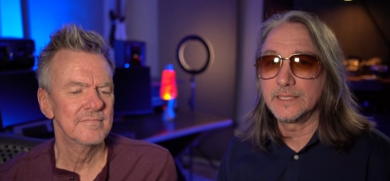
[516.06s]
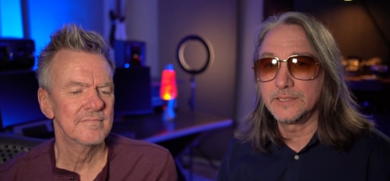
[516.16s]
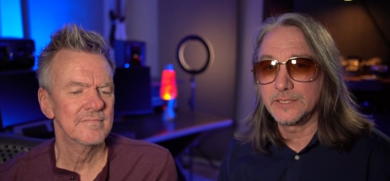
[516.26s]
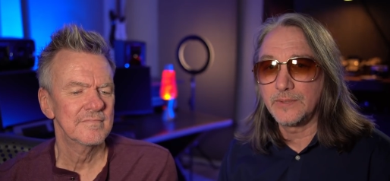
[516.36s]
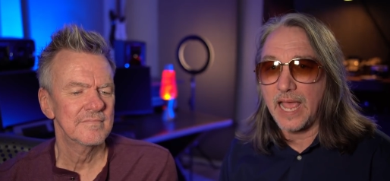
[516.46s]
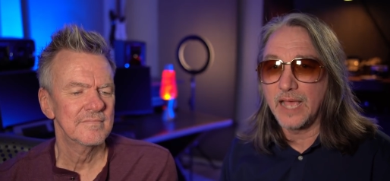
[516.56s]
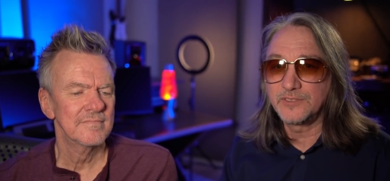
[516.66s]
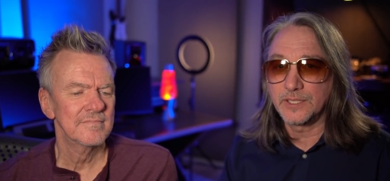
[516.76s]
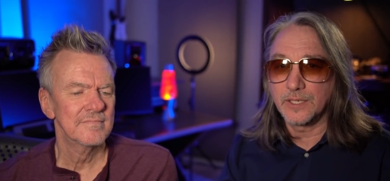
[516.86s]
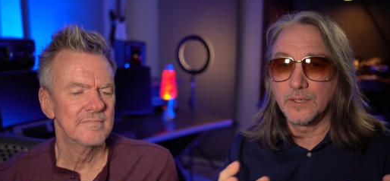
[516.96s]
Speaker 1: that do have
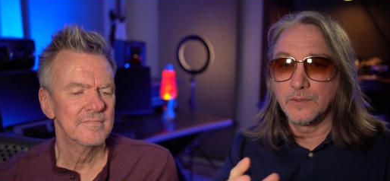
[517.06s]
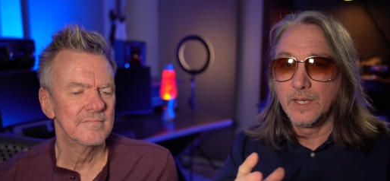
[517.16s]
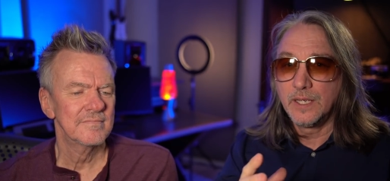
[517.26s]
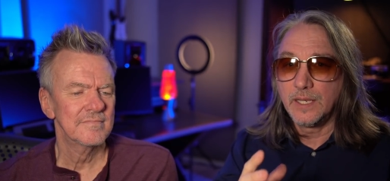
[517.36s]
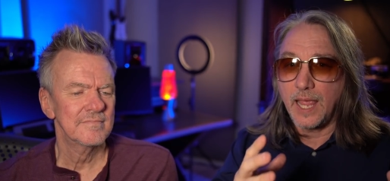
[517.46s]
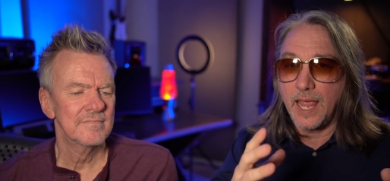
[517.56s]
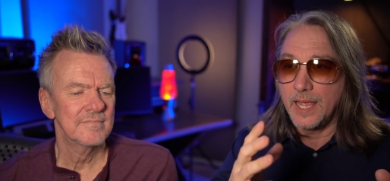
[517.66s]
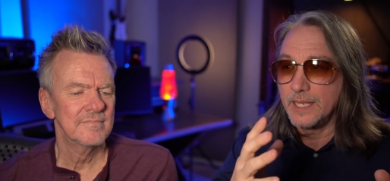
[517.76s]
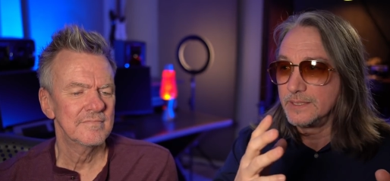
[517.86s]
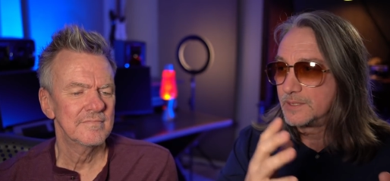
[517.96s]
to go
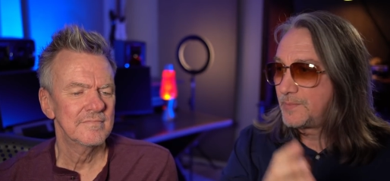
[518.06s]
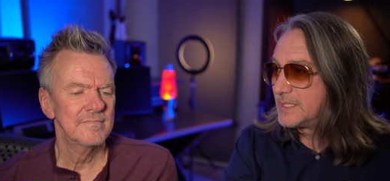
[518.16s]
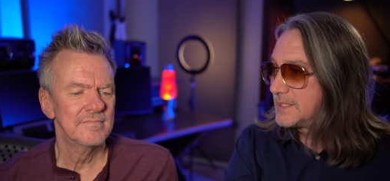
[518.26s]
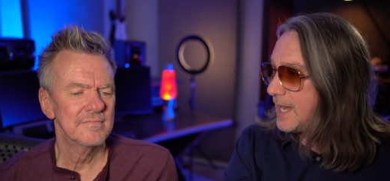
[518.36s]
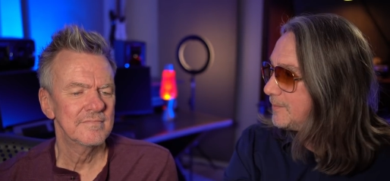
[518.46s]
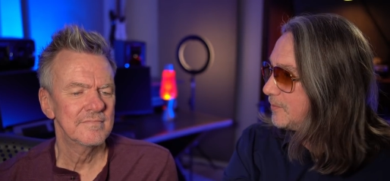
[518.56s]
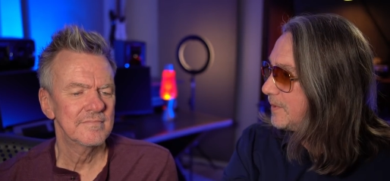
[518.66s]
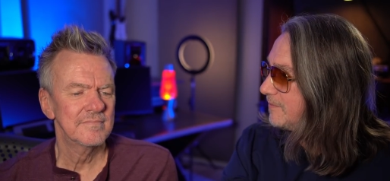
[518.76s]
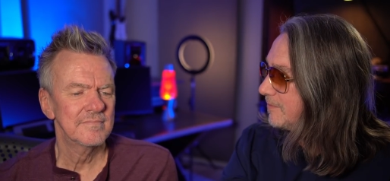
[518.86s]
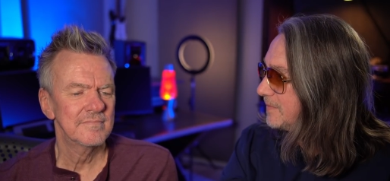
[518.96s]
and spend time
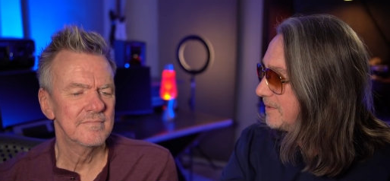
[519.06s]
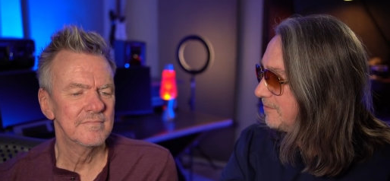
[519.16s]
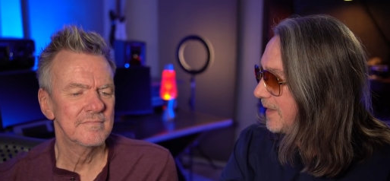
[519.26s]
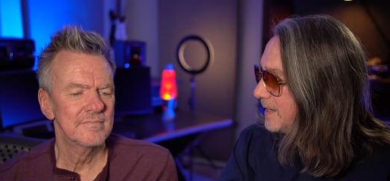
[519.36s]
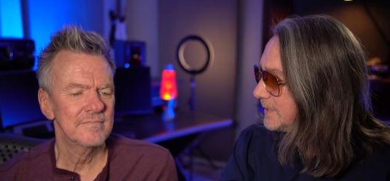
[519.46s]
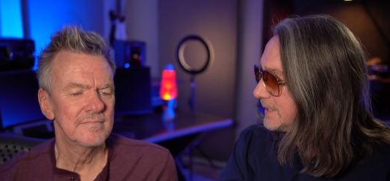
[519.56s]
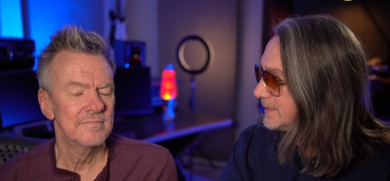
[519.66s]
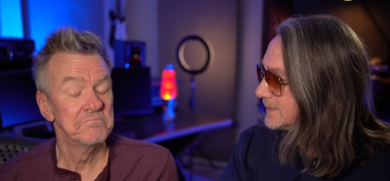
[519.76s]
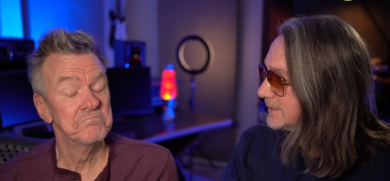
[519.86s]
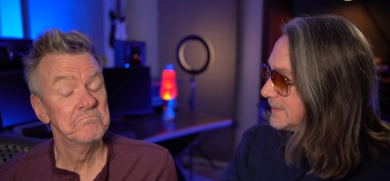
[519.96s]
away from their
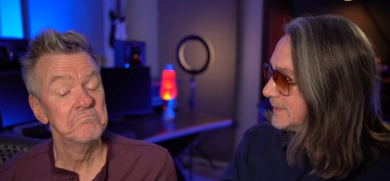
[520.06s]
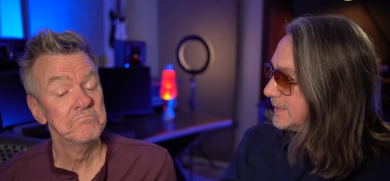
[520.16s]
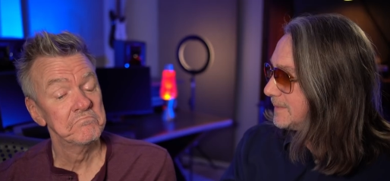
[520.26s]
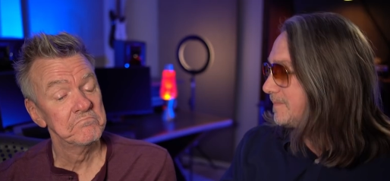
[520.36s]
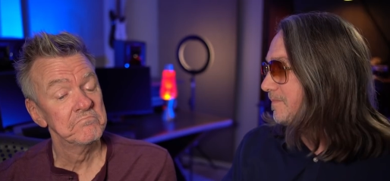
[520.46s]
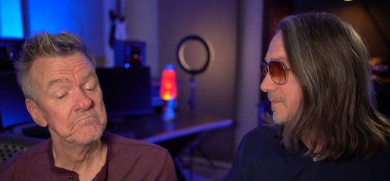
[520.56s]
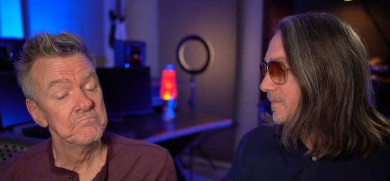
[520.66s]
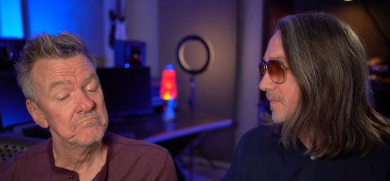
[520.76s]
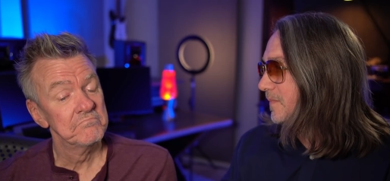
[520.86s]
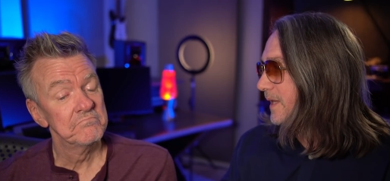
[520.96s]
families.
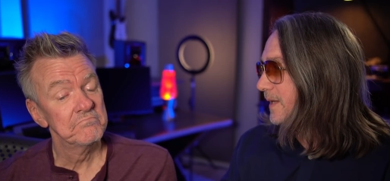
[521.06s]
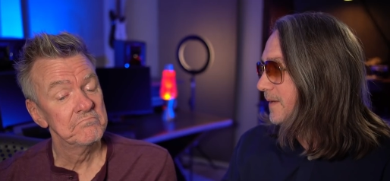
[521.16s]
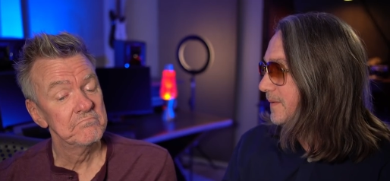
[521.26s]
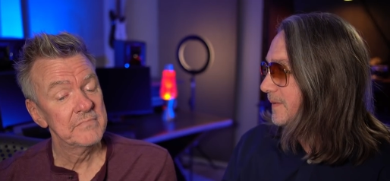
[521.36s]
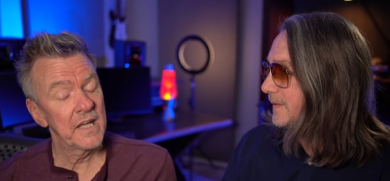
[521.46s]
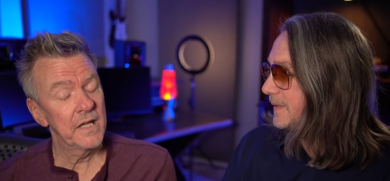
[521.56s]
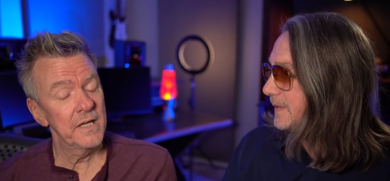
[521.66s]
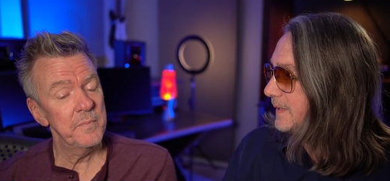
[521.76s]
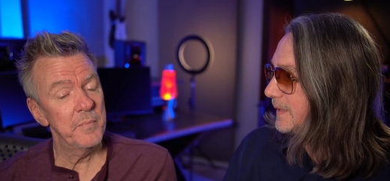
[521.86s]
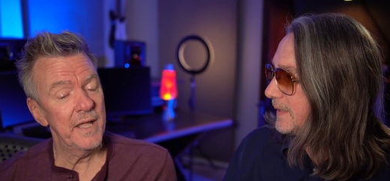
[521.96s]
You know,
Speaker 2: it
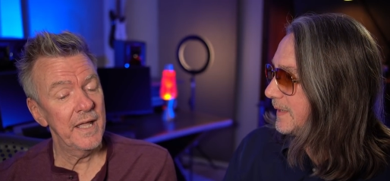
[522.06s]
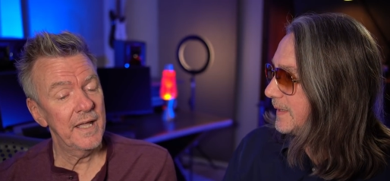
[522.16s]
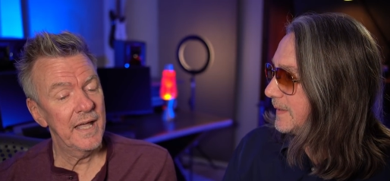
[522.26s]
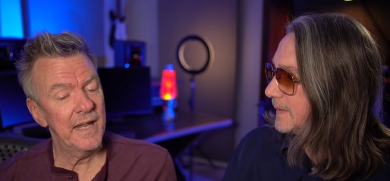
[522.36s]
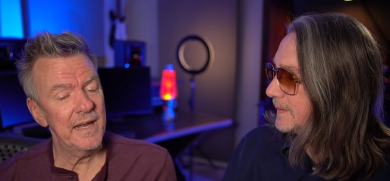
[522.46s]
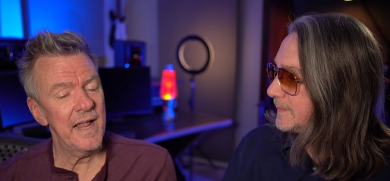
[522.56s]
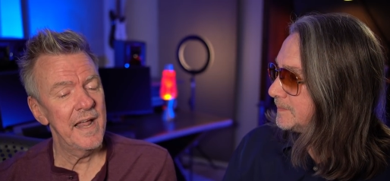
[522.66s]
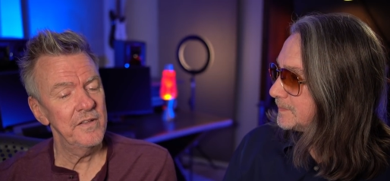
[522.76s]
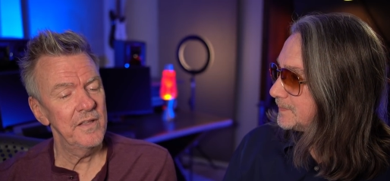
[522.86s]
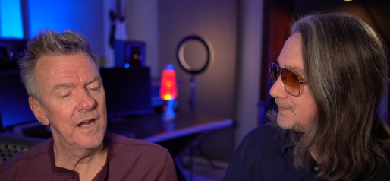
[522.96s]
could be, and
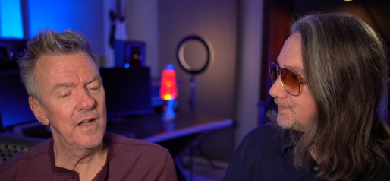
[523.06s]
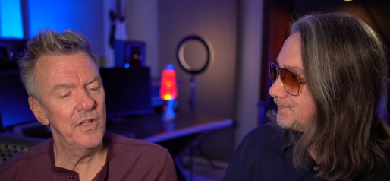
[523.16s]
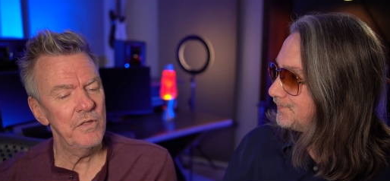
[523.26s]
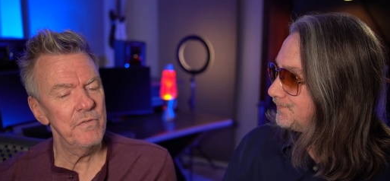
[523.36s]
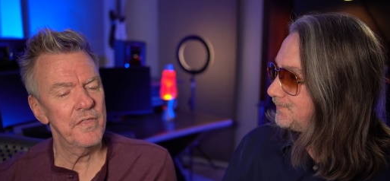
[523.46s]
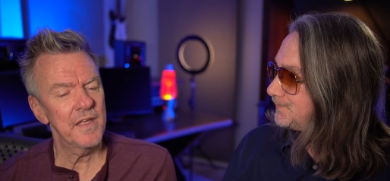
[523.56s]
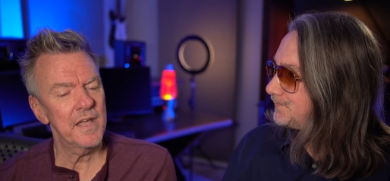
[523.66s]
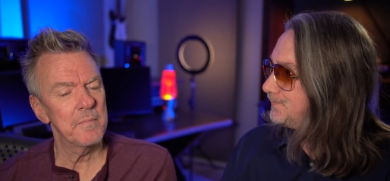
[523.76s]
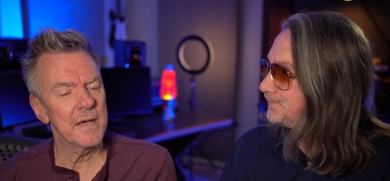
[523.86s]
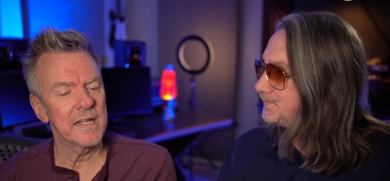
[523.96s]
and you know, you think
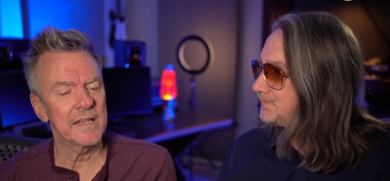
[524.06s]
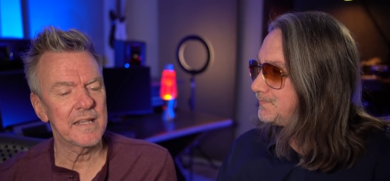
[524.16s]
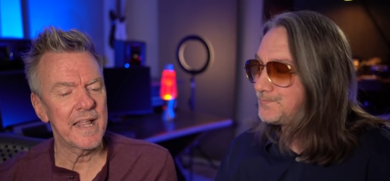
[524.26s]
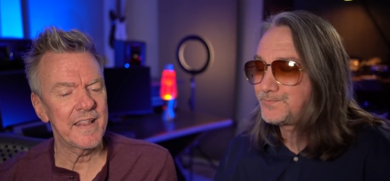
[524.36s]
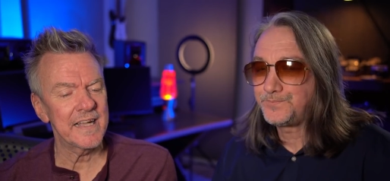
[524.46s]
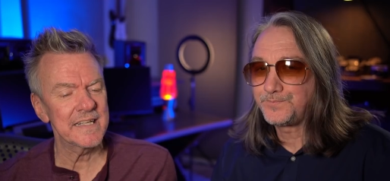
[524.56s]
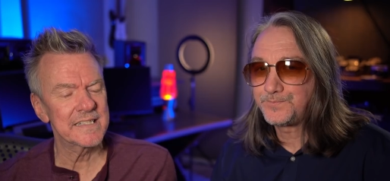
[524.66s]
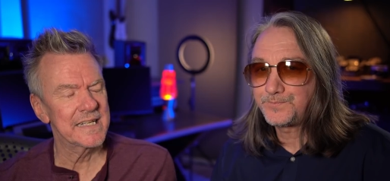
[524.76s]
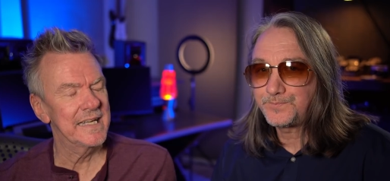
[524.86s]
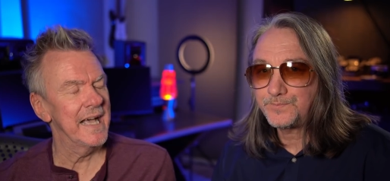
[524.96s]
about that. That's
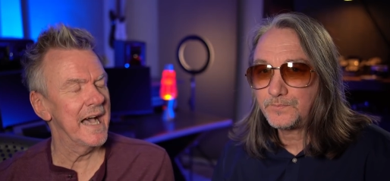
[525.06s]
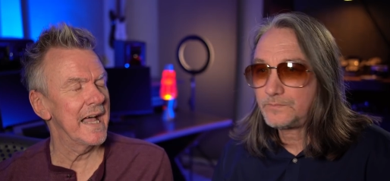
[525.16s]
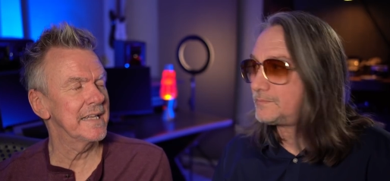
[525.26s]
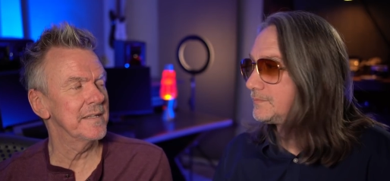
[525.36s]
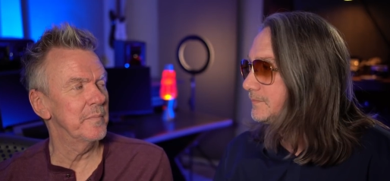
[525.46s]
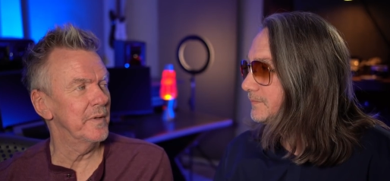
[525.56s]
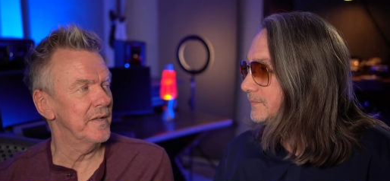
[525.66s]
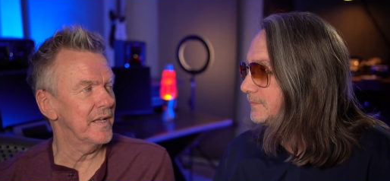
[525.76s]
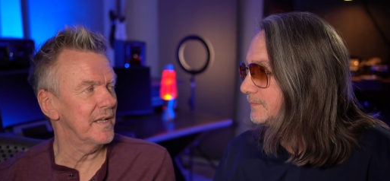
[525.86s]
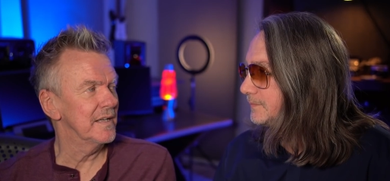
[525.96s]
got to
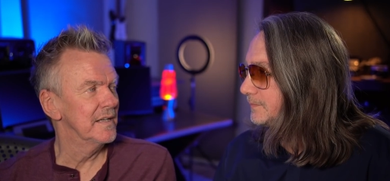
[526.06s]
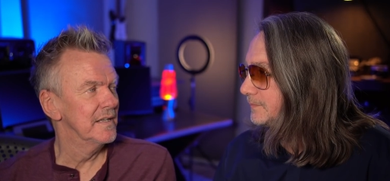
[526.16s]
be